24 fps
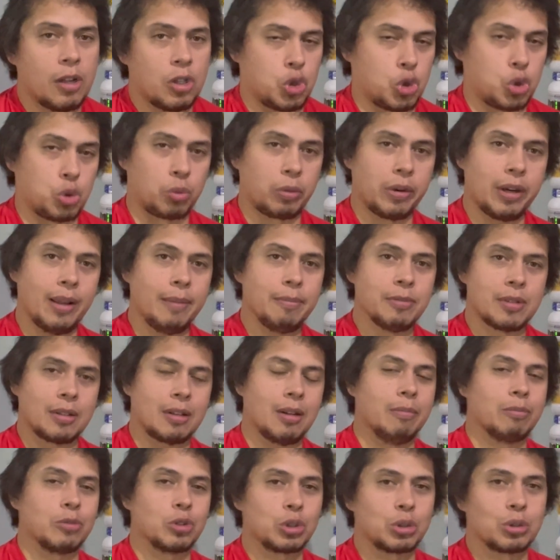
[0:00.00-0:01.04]
dreams
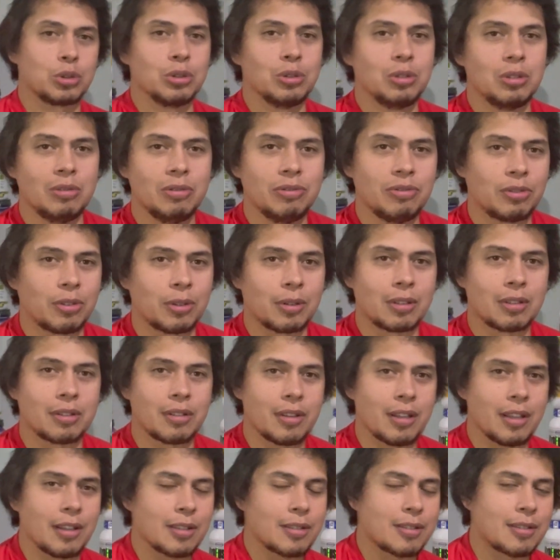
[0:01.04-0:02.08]
come true for
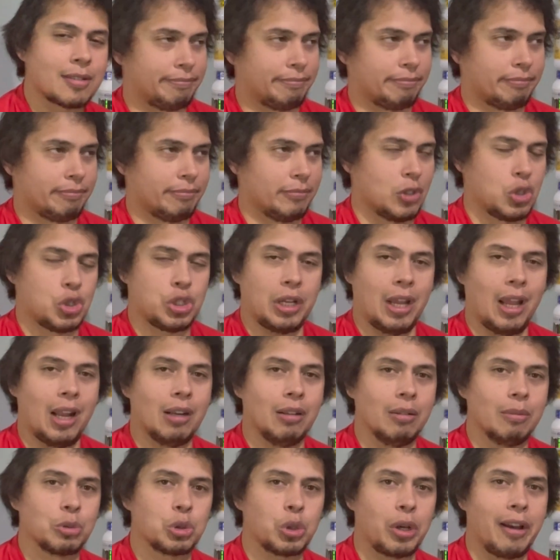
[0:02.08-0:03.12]
this
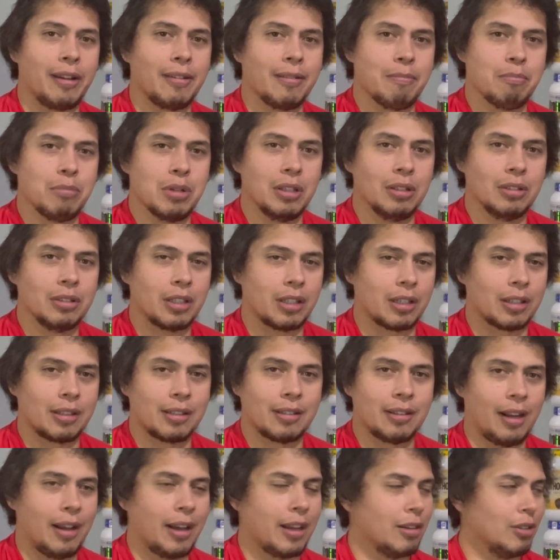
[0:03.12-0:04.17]
channel I'm trying to build
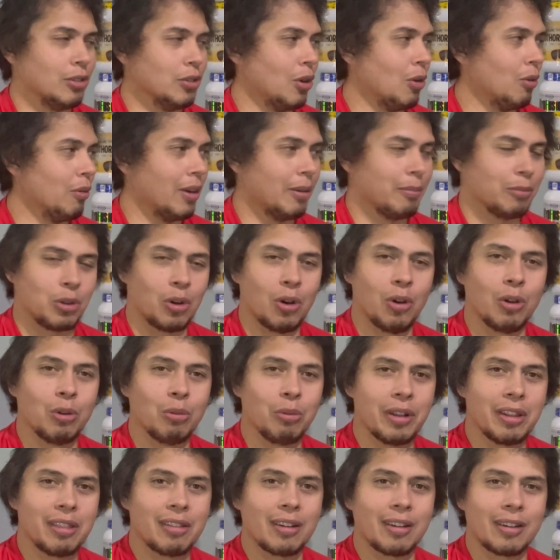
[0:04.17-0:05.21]
here. I don't know what I'm going
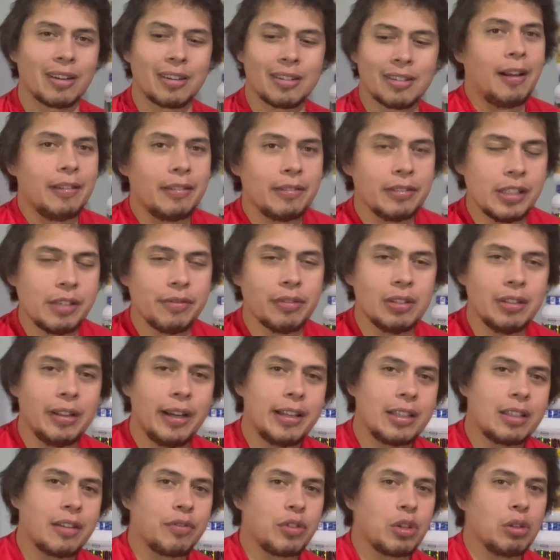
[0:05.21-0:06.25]
with here. Leave a
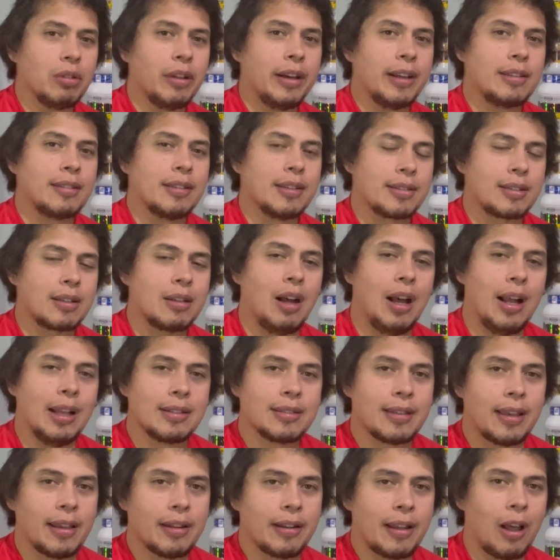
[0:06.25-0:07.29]
like if you like this
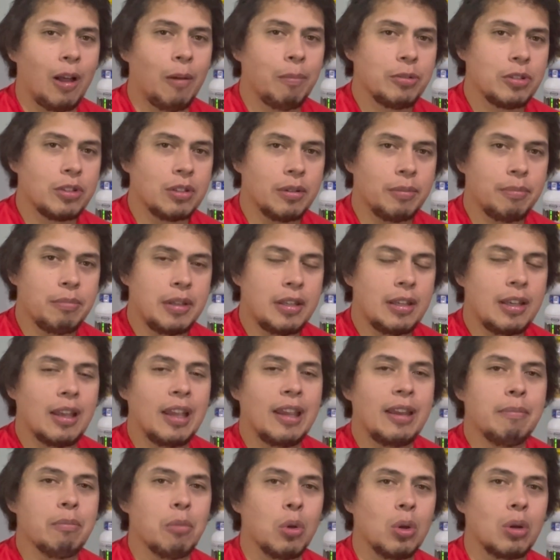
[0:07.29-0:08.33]
content, helping you be
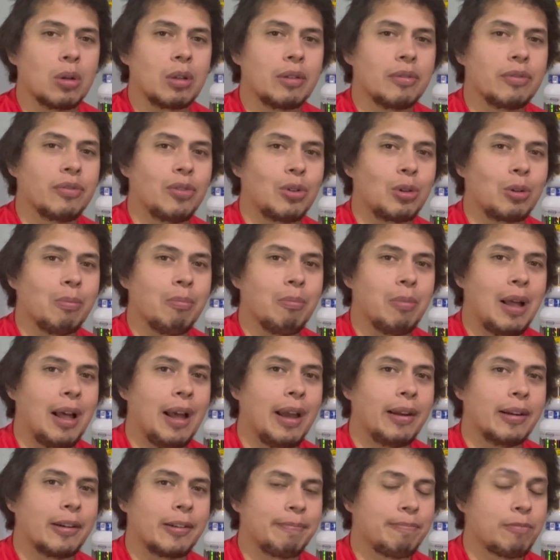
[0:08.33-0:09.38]
a more informed
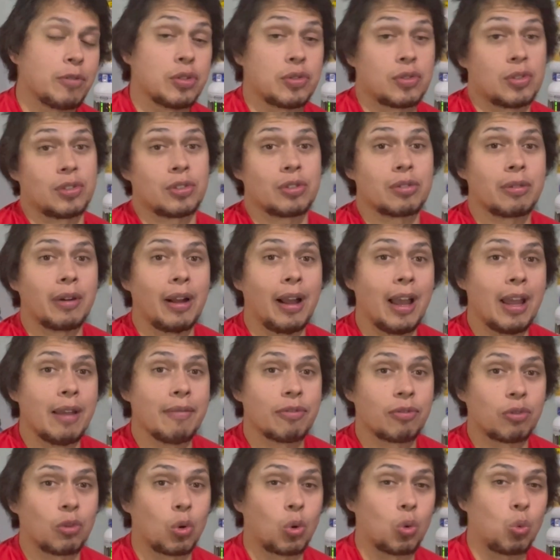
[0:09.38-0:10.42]
buyer. Subscribe
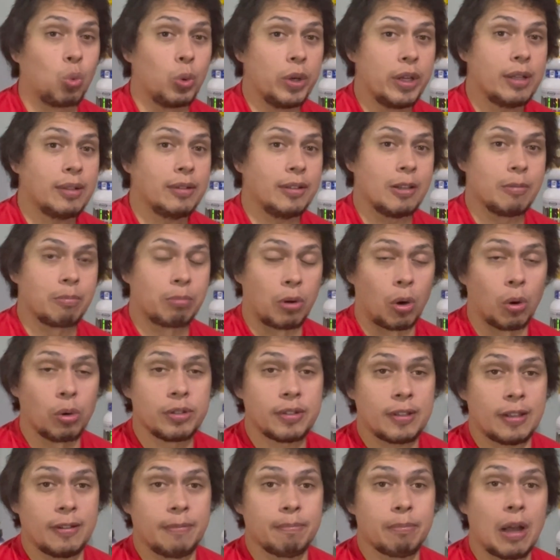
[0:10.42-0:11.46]
for weekly
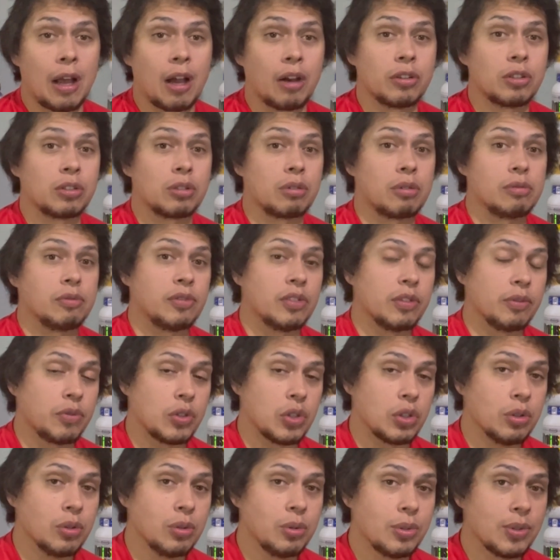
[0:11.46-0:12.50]
protein powder
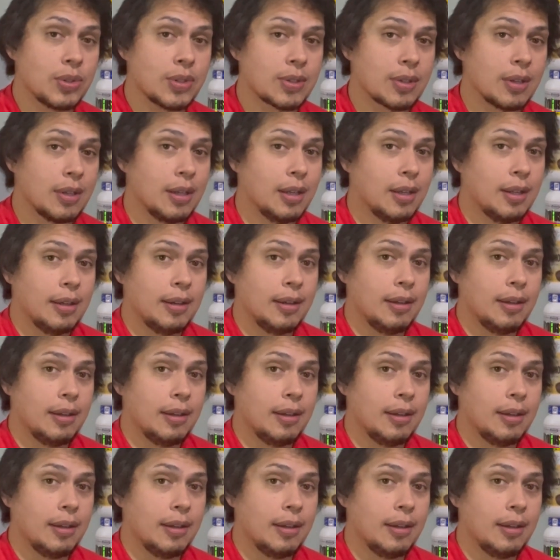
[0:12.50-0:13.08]
reviews.